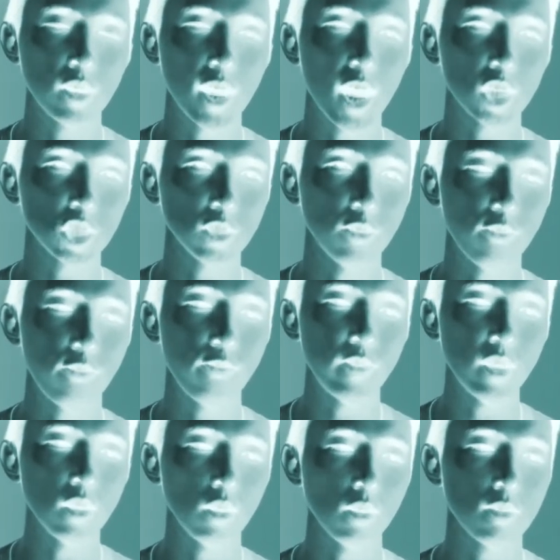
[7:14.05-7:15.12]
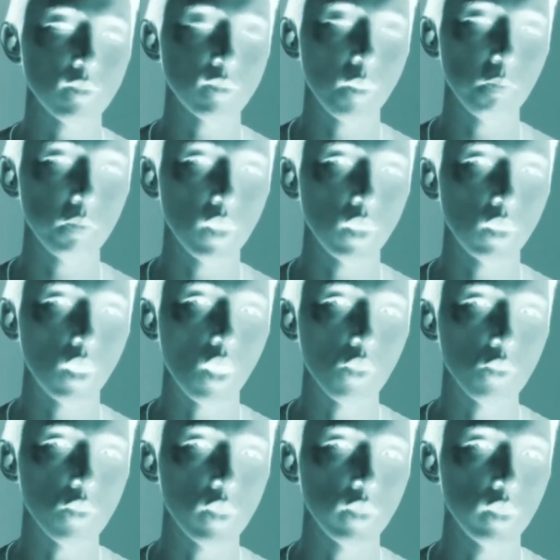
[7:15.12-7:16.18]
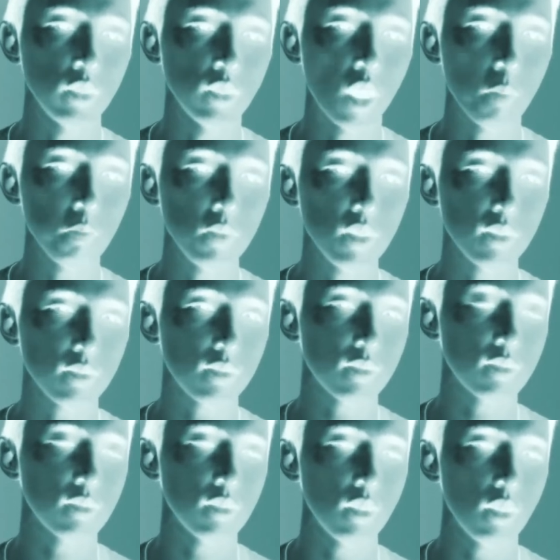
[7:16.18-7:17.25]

actually feel something other than the numbness